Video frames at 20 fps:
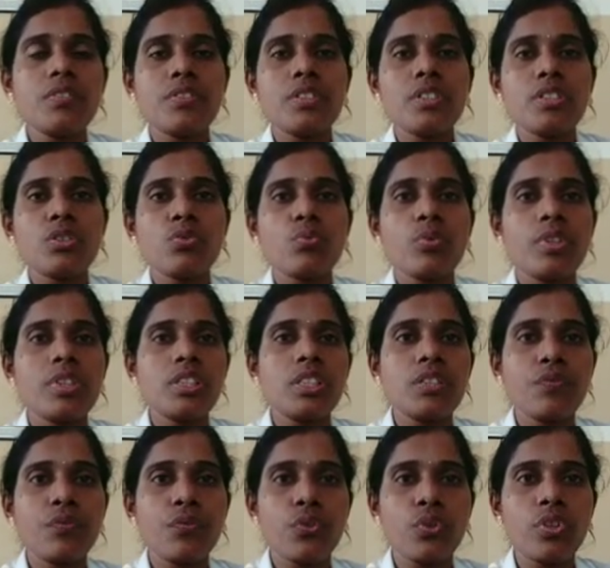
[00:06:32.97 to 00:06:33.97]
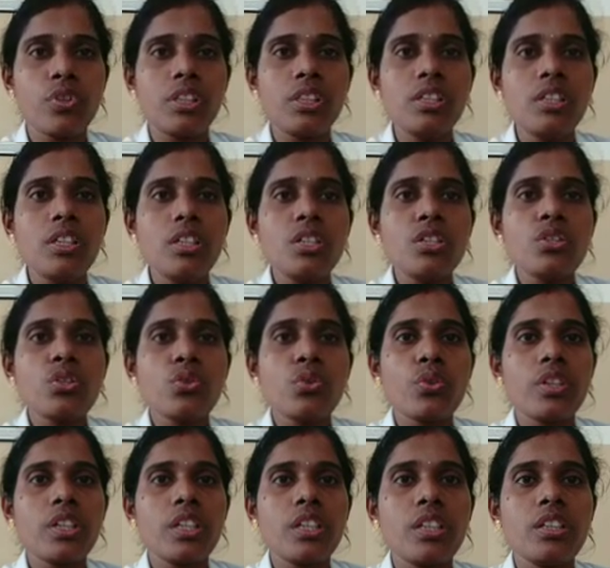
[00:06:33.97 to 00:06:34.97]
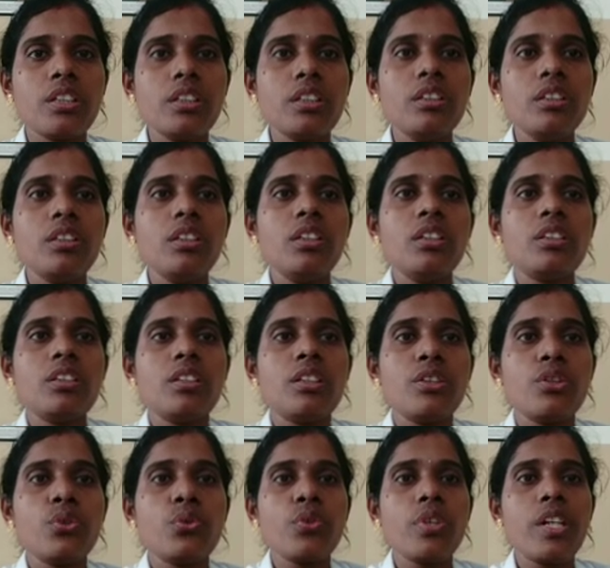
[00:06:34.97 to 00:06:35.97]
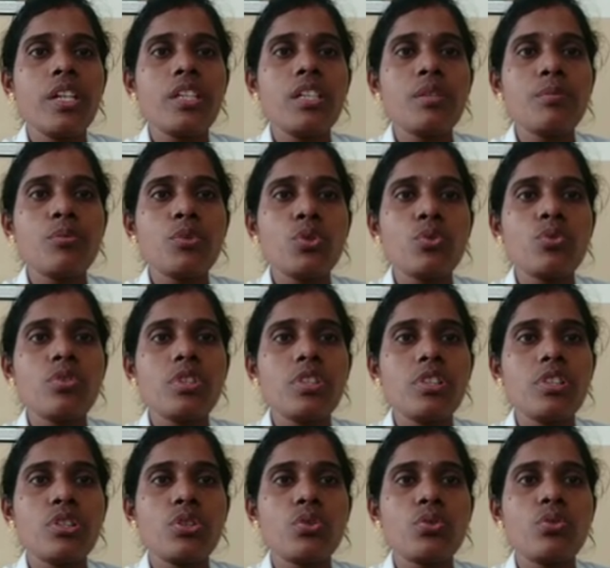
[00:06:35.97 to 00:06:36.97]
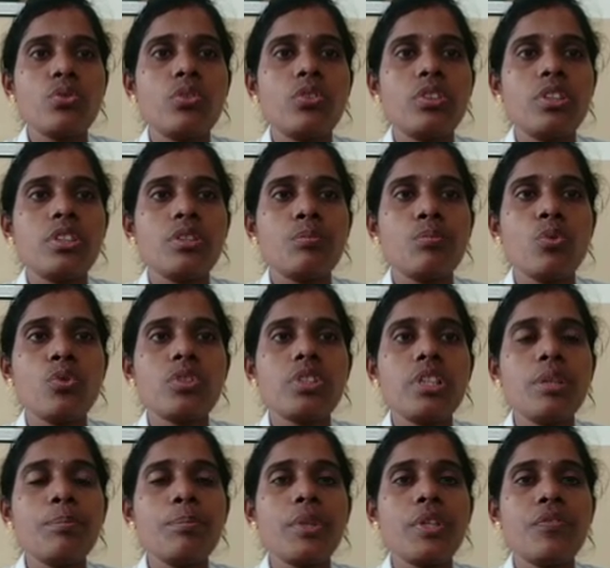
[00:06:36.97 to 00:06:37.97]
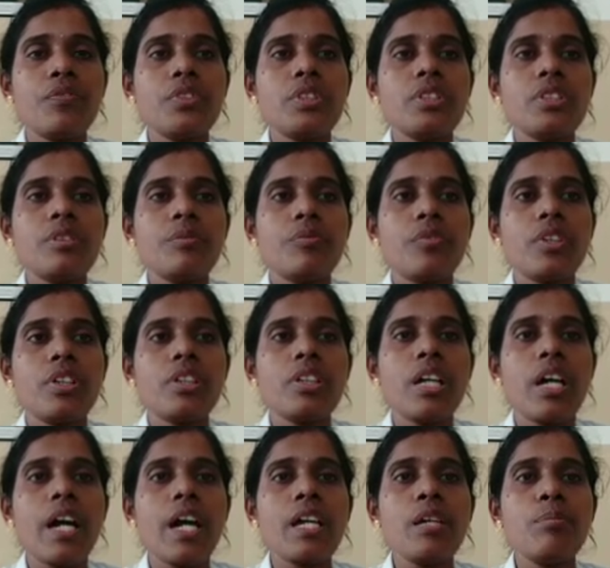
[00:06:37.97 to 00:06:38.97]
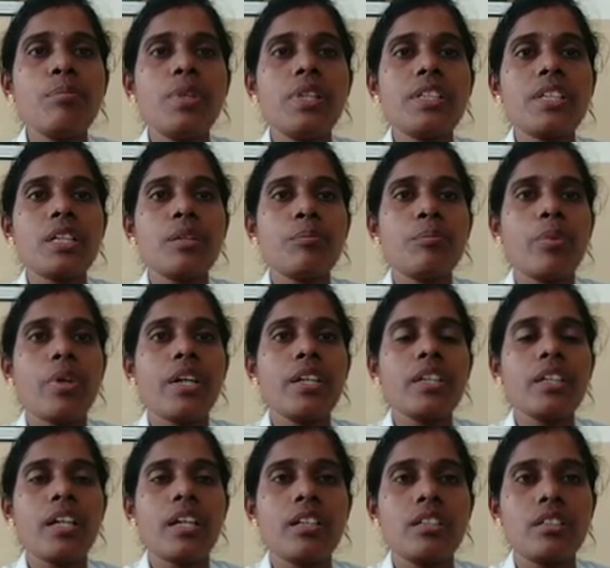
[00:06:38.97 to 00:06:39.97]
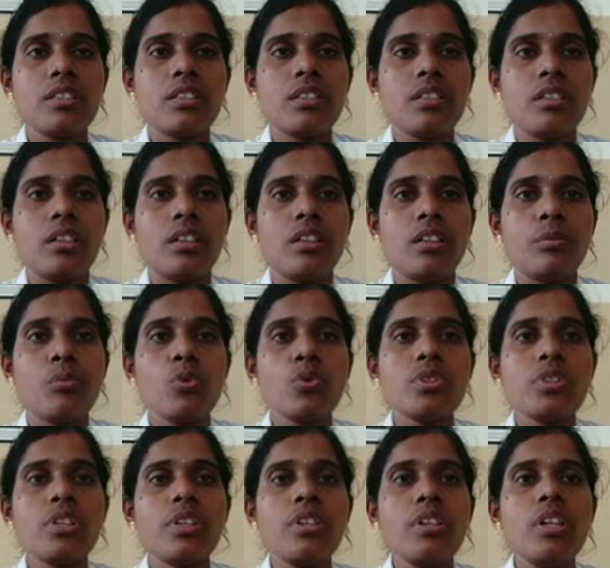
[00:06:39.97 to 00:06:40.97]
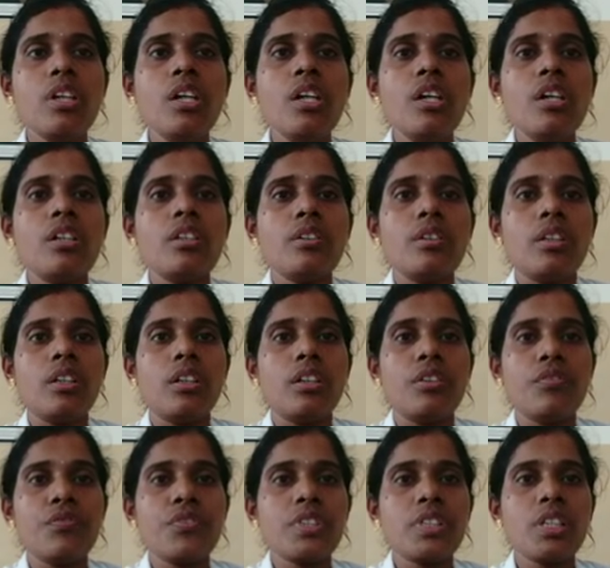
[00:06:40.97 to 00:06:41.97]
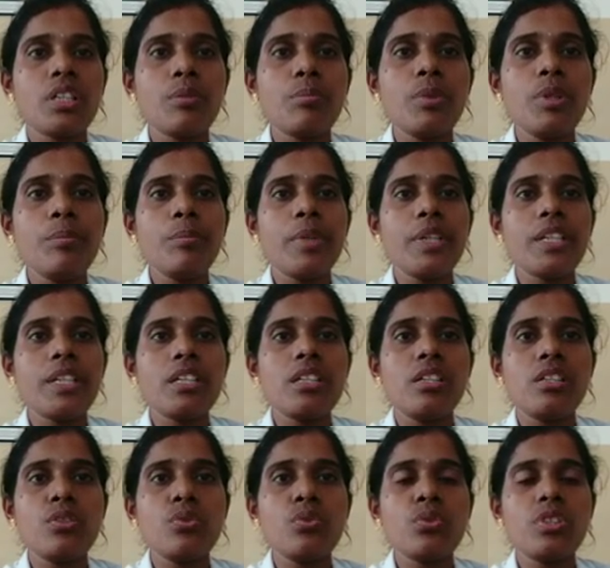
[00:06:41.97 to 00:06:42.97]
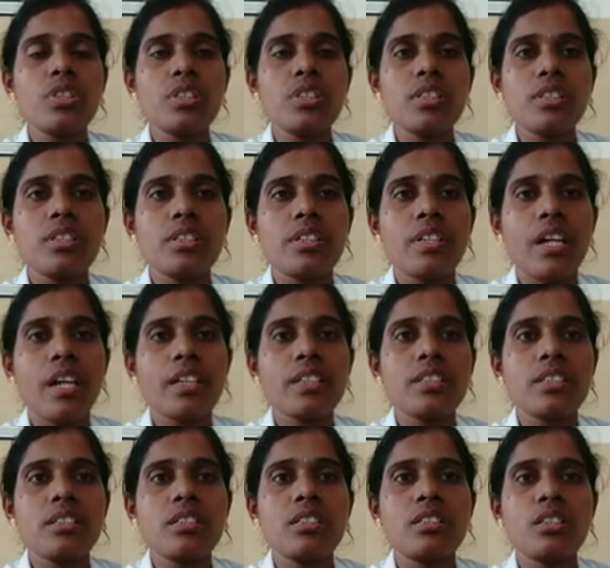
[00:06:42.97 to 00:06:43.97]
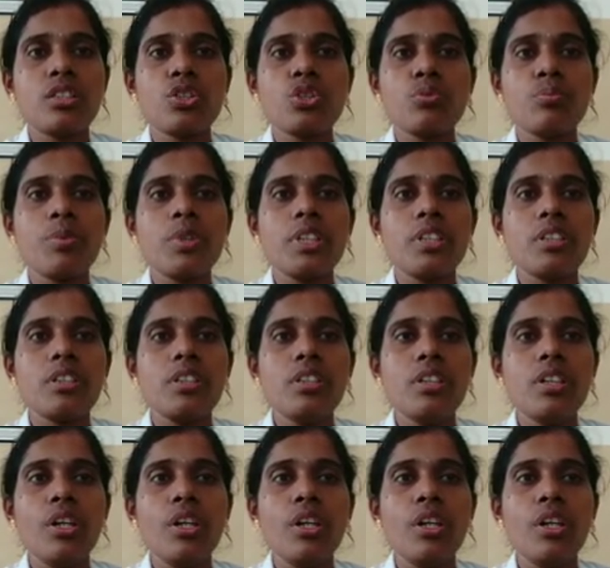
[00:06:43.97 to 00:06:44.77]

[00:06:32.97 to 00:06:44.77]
first one is fuel. So here the uranium 232 is mostly preferred for high melting point, and it mostly fissionable material used in this reactor is said to be the